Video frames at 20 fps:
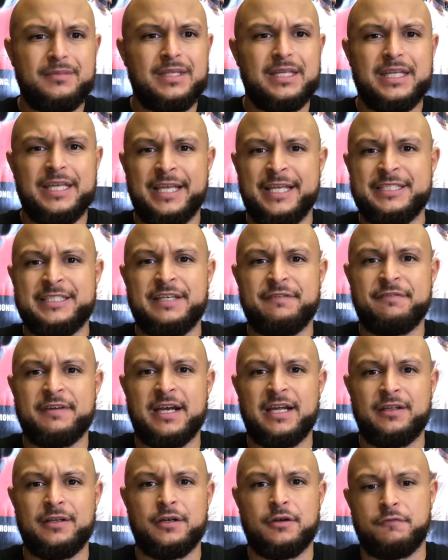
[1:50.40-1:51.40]
is Jeff
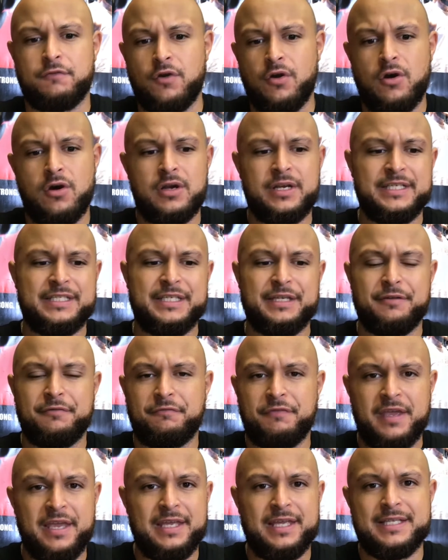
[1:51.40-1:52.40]
Cavaliere a fraud? Is he a
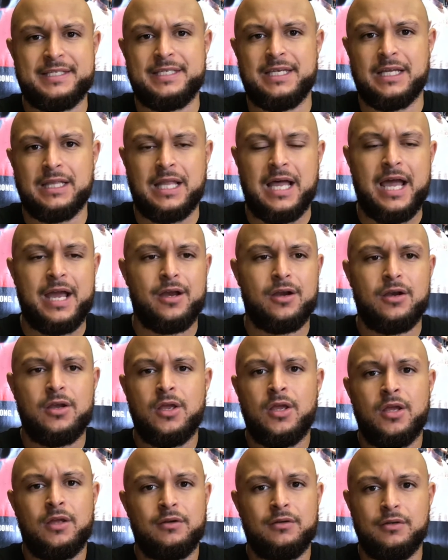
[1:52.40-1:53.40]
fake? Is he a liar?
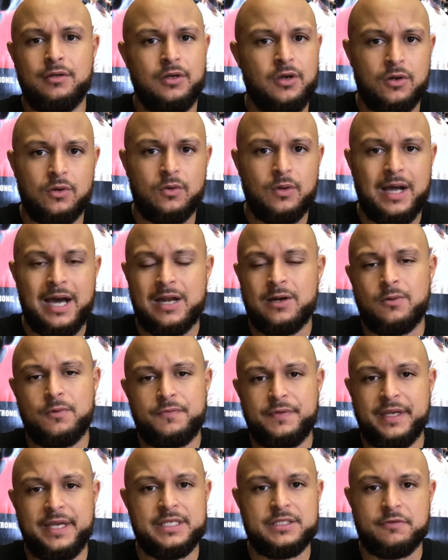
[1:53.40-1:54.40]
No, I don't
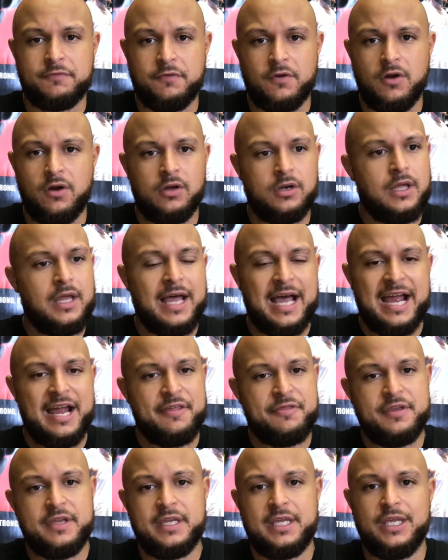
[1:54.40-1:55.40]
think he's a fraud. I
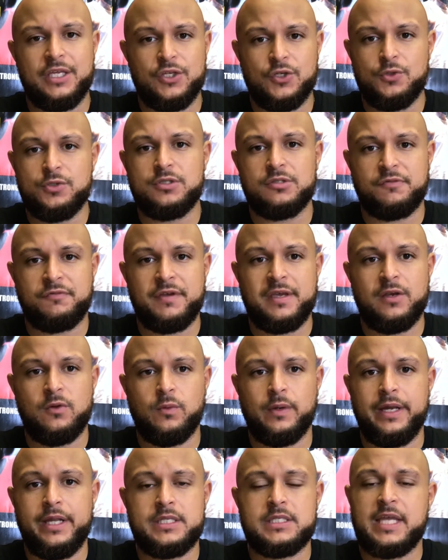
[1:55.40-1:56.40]
think he used the fake
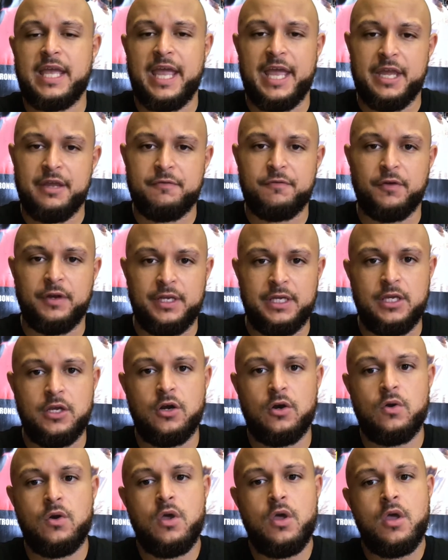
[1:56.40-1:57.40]
weights, A, for
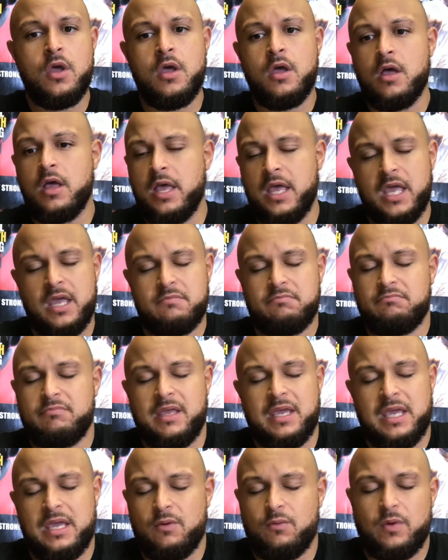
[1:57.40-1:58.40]
ego,
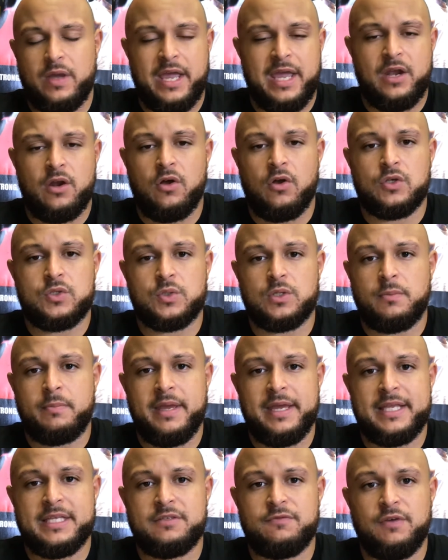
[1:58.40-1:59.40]
and also to
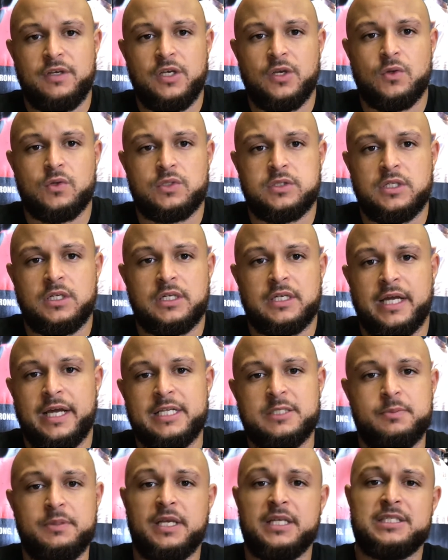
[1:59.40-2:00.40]
make his videos look
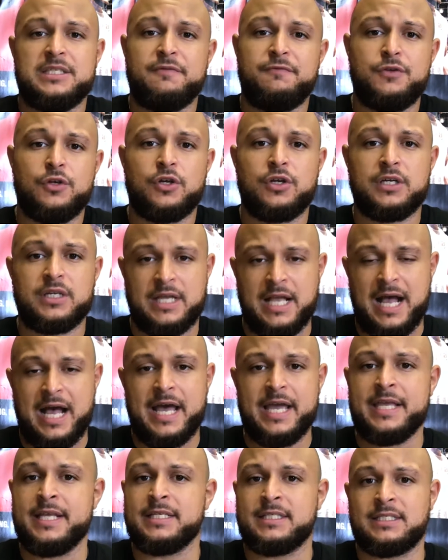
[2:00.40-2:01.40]
nice, because if you're a
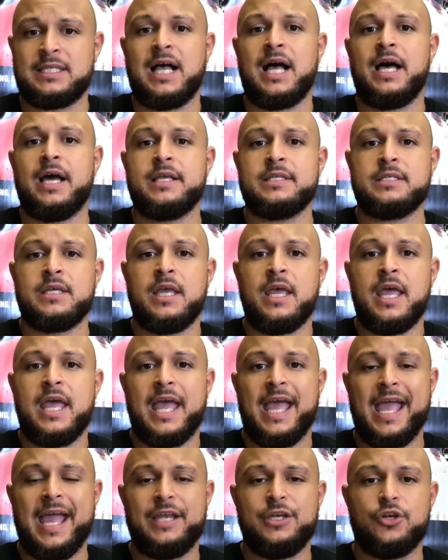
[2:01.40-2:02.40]
guy his size
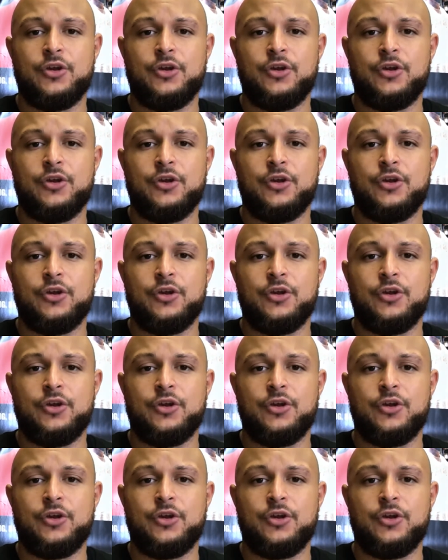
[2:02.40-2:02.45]
and you're